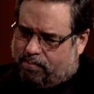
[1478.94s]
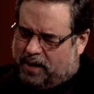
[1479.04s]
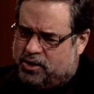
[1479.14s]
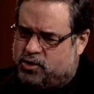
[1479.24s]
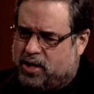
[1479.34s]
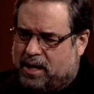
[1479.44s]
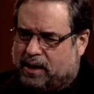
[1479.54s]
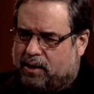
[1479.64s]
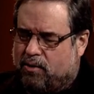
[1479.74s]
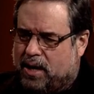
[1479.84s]
it's generally
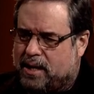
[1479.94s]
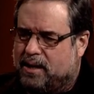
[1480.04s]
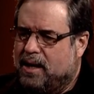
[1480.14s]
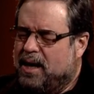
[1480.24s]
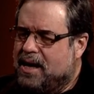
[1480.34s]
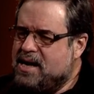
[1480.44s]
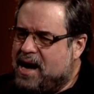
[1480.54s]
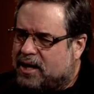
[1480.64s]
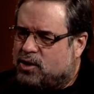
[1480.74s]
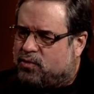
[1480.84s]
agreed,
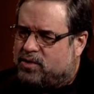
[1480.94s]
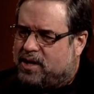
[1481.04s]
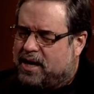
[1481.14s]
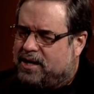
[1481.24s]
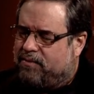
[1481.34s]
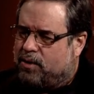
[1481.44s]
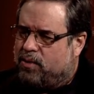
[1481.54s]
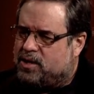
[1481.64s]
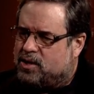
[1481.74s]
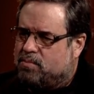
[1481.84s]
not just for scientific reasons,